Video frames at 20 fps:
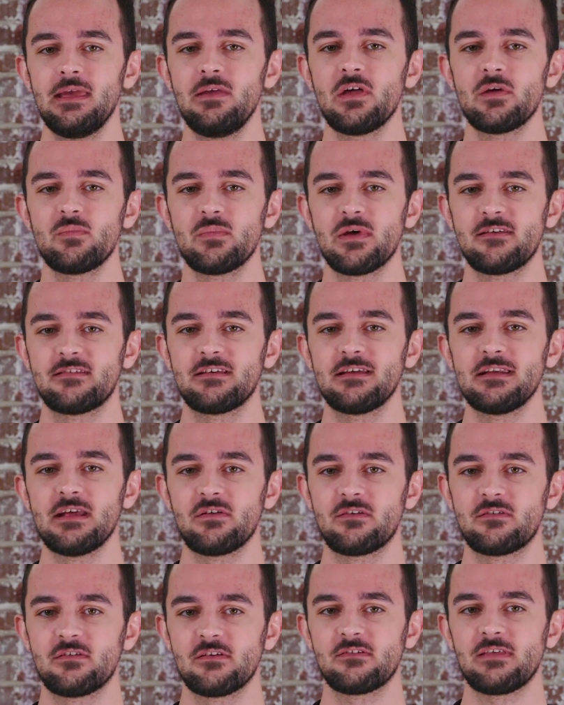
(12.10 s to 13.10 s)
Elon Musk
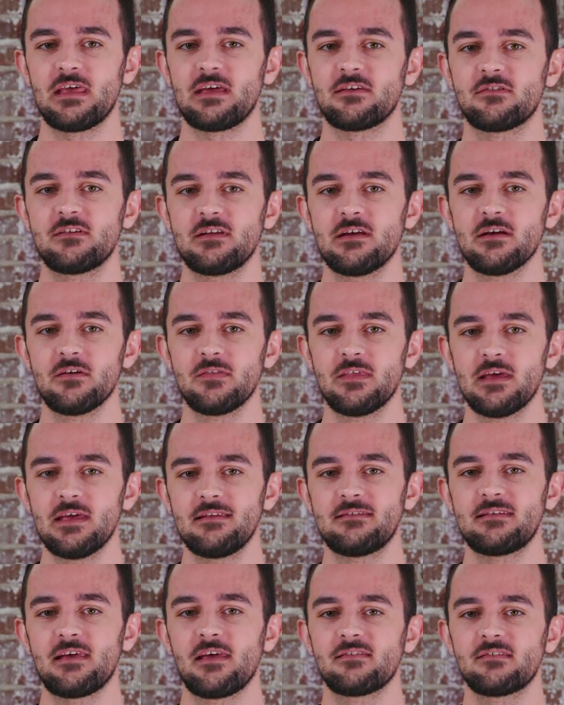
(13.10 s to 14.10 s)
announced just last year
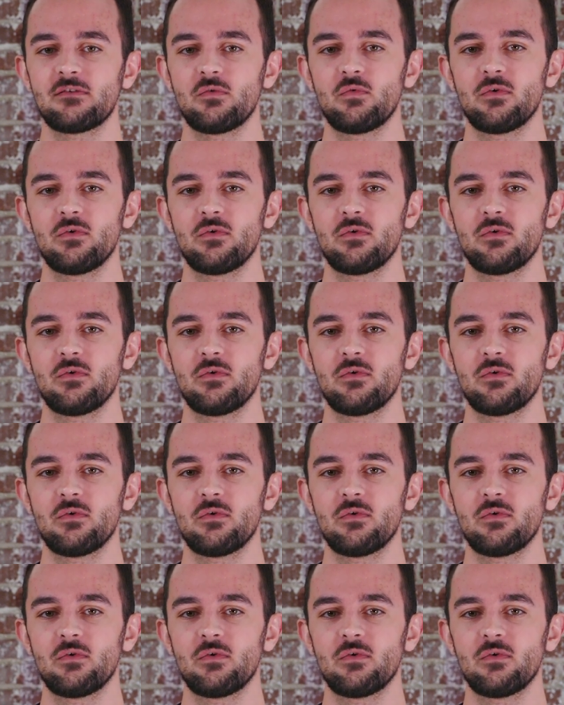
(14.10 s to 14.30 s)
that Tesla